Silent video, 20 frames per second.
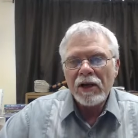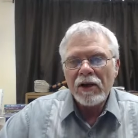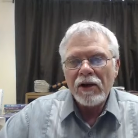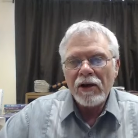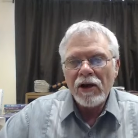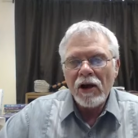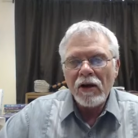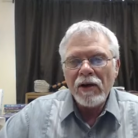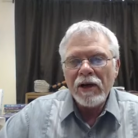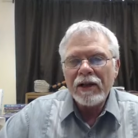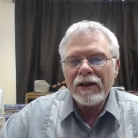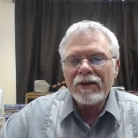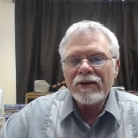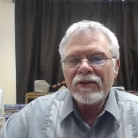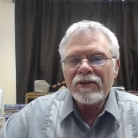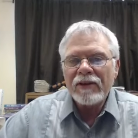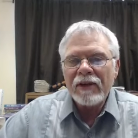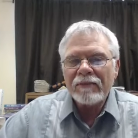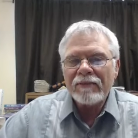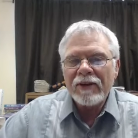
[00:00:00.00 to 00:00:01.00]
knowing there's
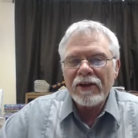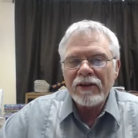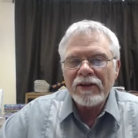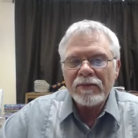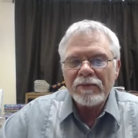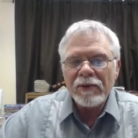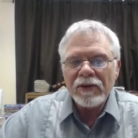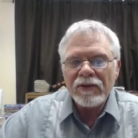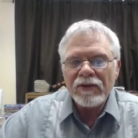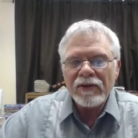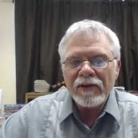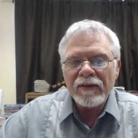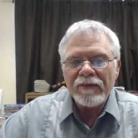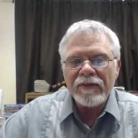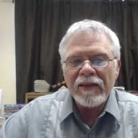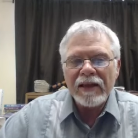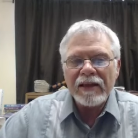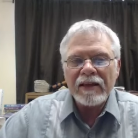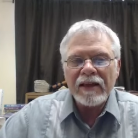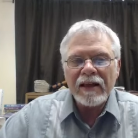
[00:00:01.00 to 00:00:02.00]
something
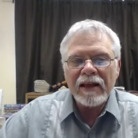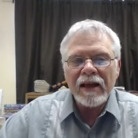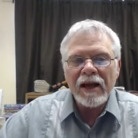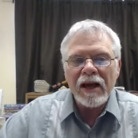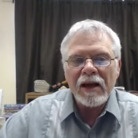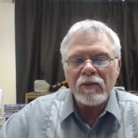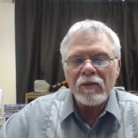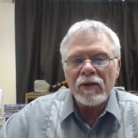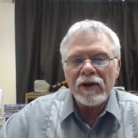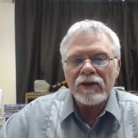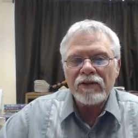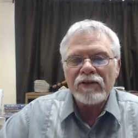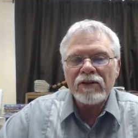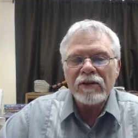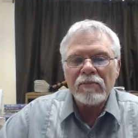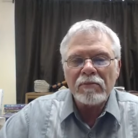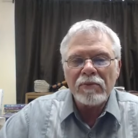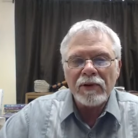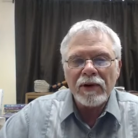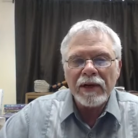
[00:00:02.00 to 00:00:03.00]
specific that God wants
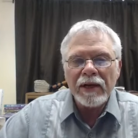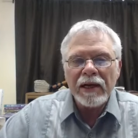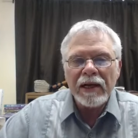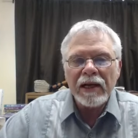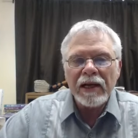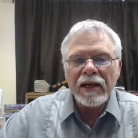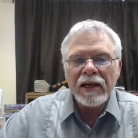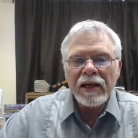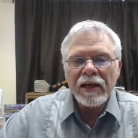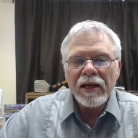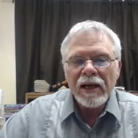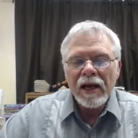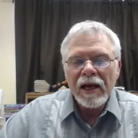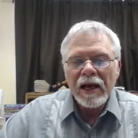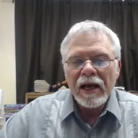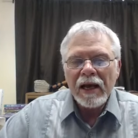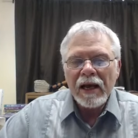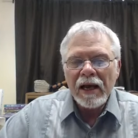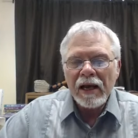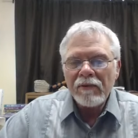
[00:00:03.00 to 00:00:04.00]
to bring.
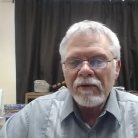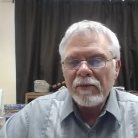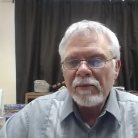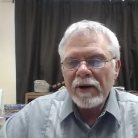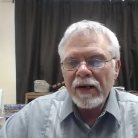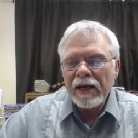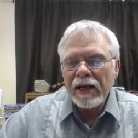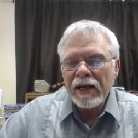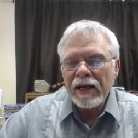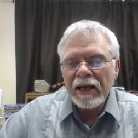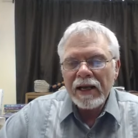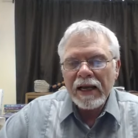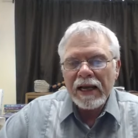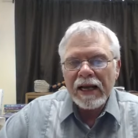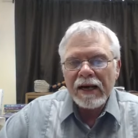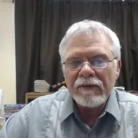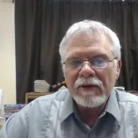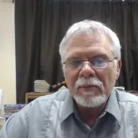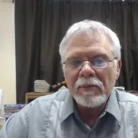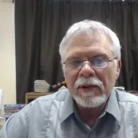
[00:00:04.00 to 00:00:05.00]
And everybody can
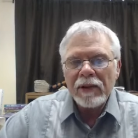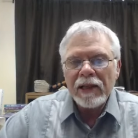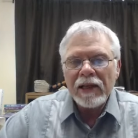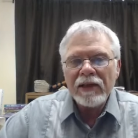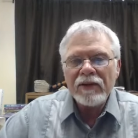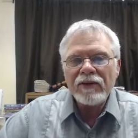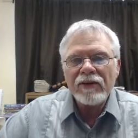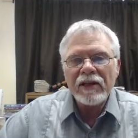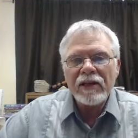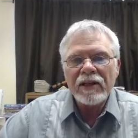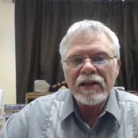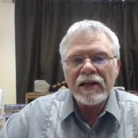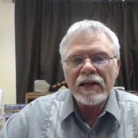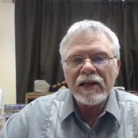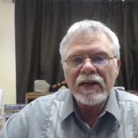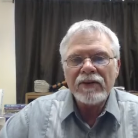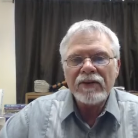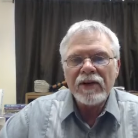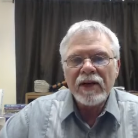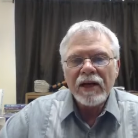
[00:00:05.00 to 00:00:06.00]
have a place in
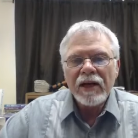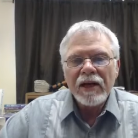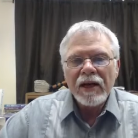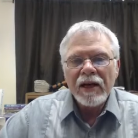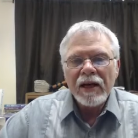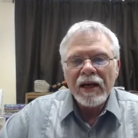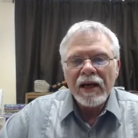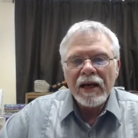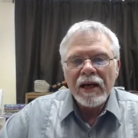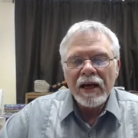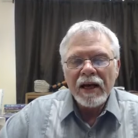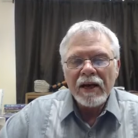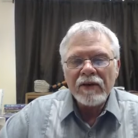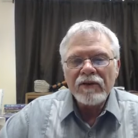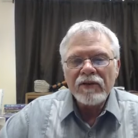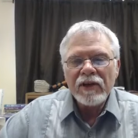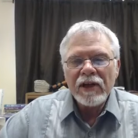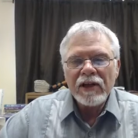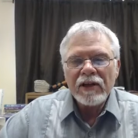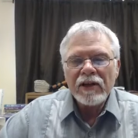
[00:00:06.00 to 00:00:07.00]
this. And I've
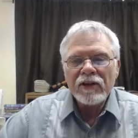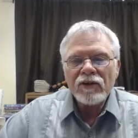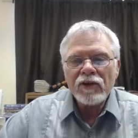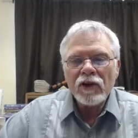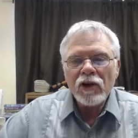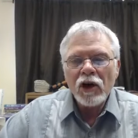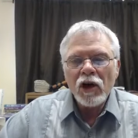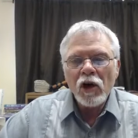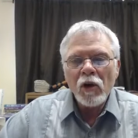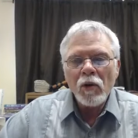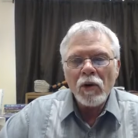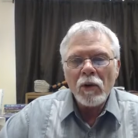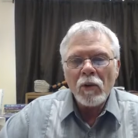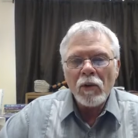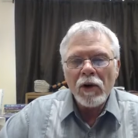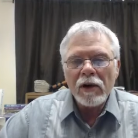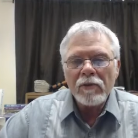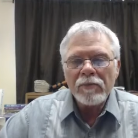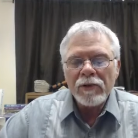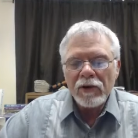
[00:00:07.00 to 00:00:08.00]
seen this go where
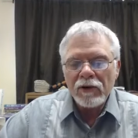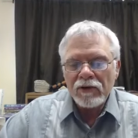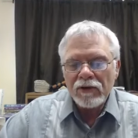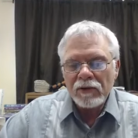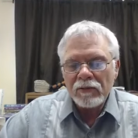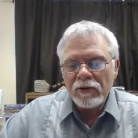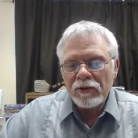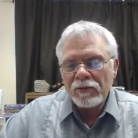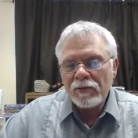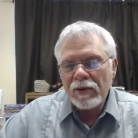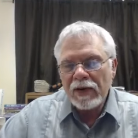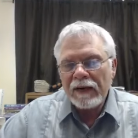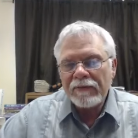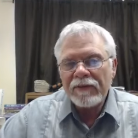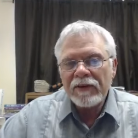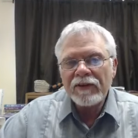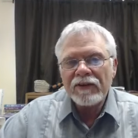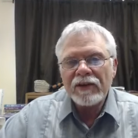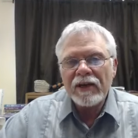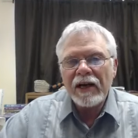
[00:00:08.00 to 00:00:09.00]
one person was
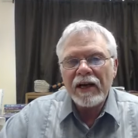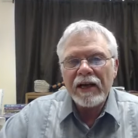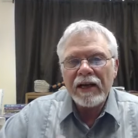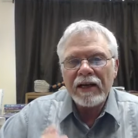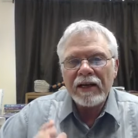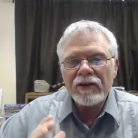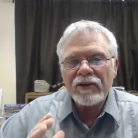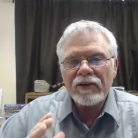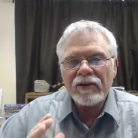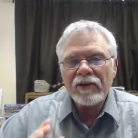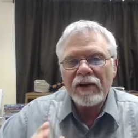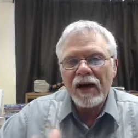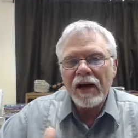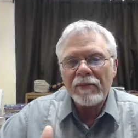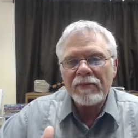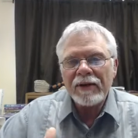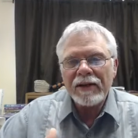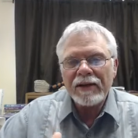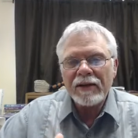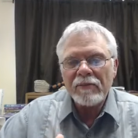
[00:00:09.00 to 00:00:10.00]
prophesying and
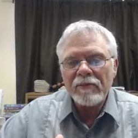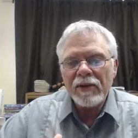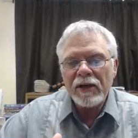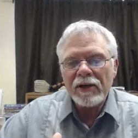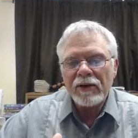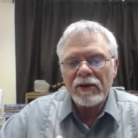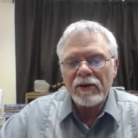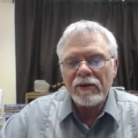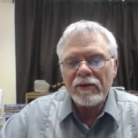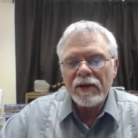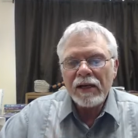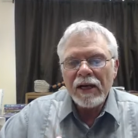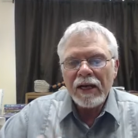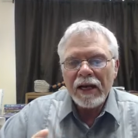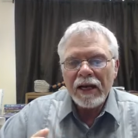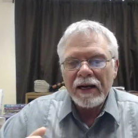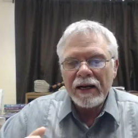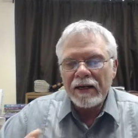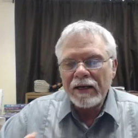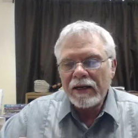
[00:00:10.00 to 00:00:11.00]
stopped in the middle,
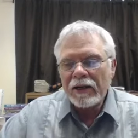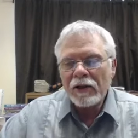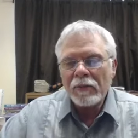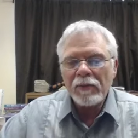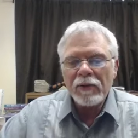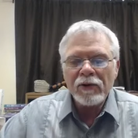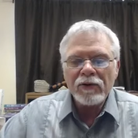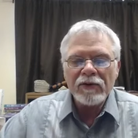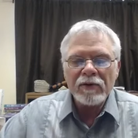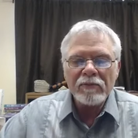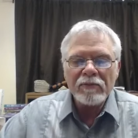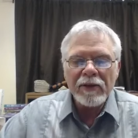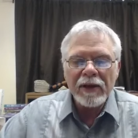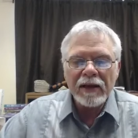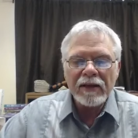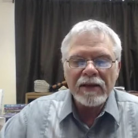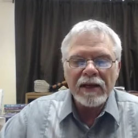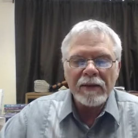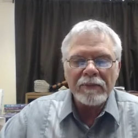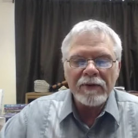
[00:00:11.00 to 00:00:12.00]
and another person
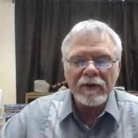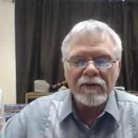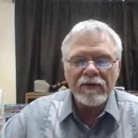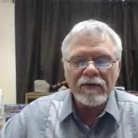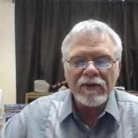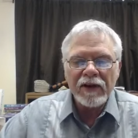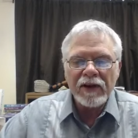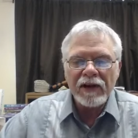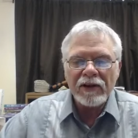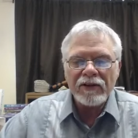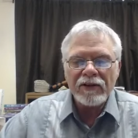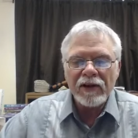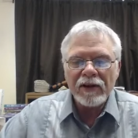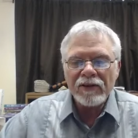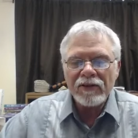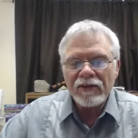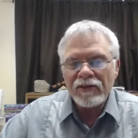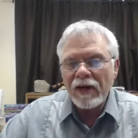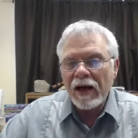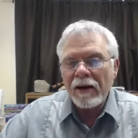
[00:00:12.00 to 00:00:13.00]
picked up and finished
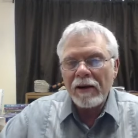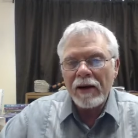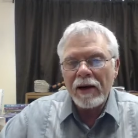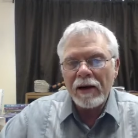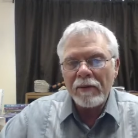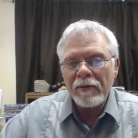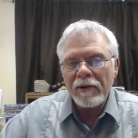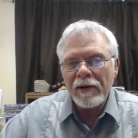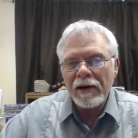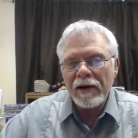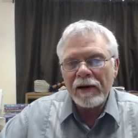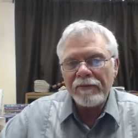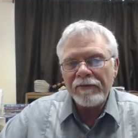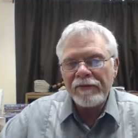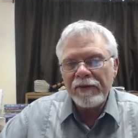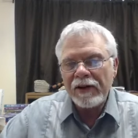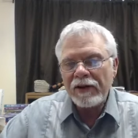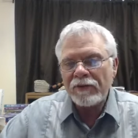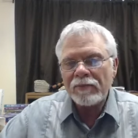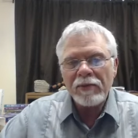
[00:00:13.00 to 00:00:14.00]
stop, uh, uh,
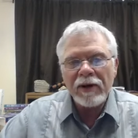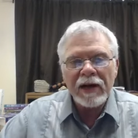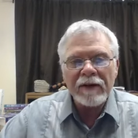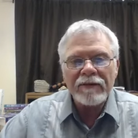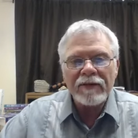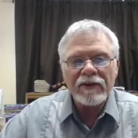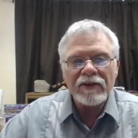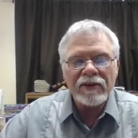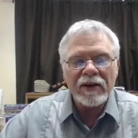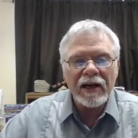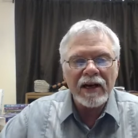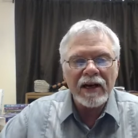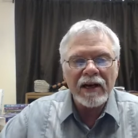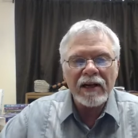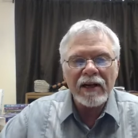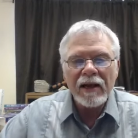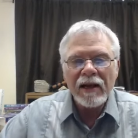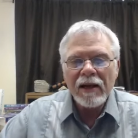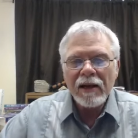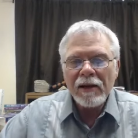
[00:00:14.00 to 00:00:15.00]
finished prophesying,